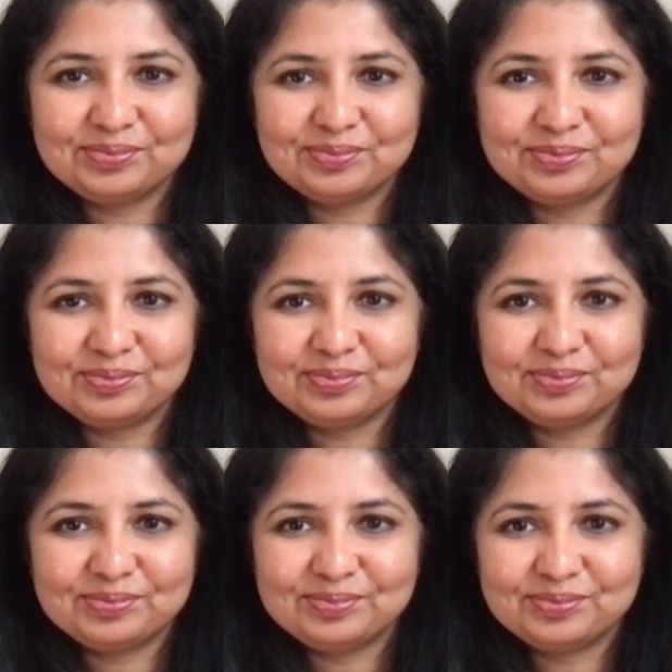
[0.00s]

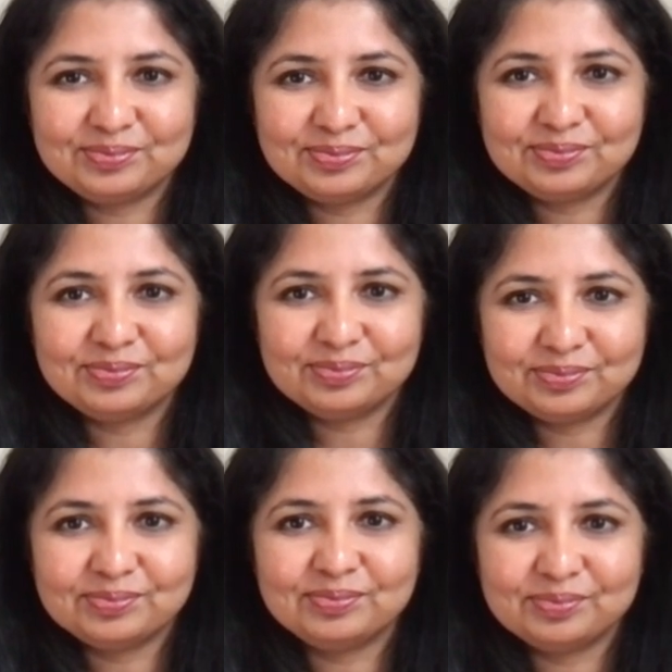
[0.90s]

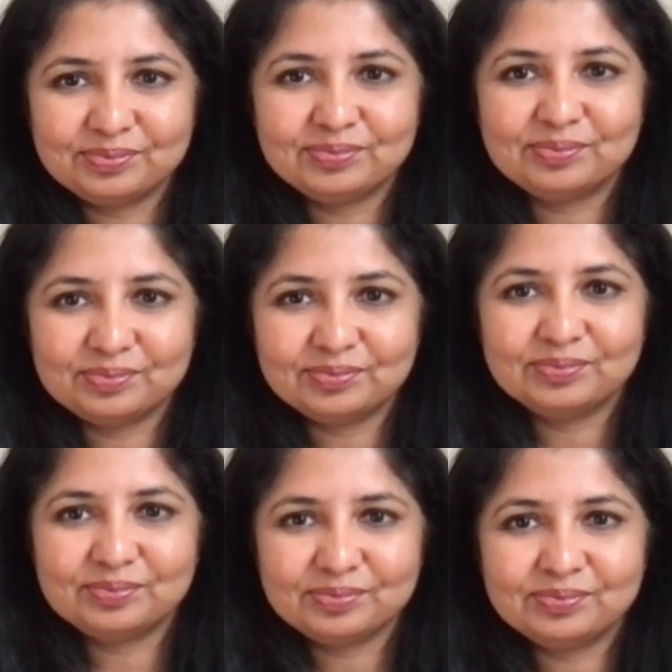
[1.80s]

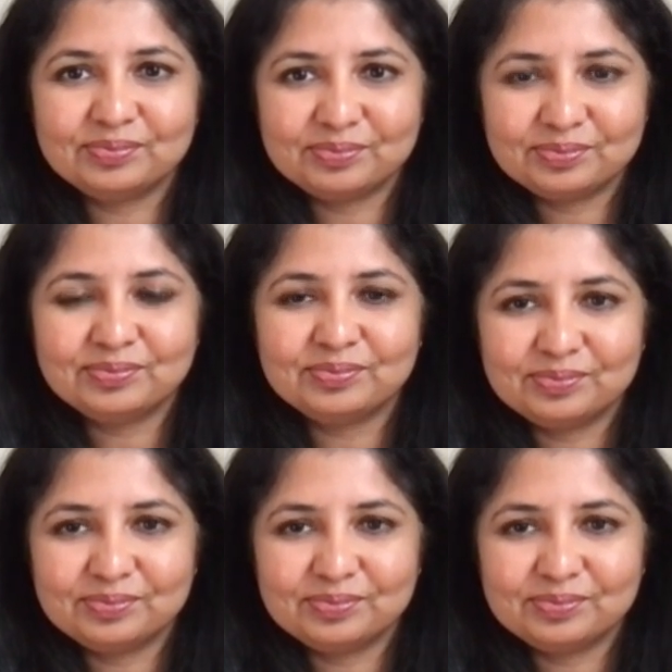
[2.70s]
[no speech]